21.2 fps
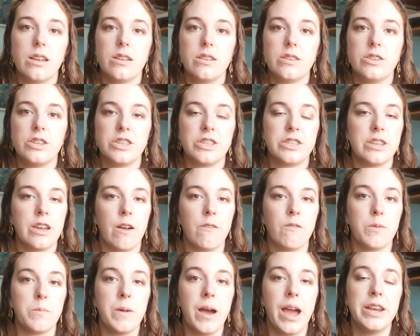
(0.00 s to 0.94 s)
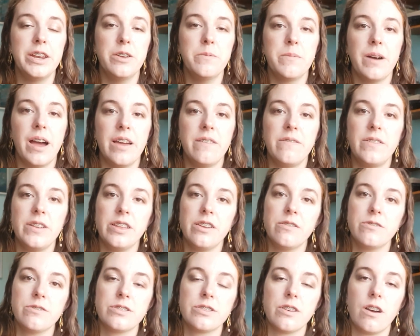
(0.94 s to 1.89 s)
Just a reminder, my
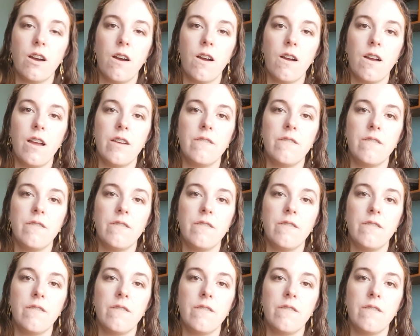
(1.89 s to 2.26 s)
videos are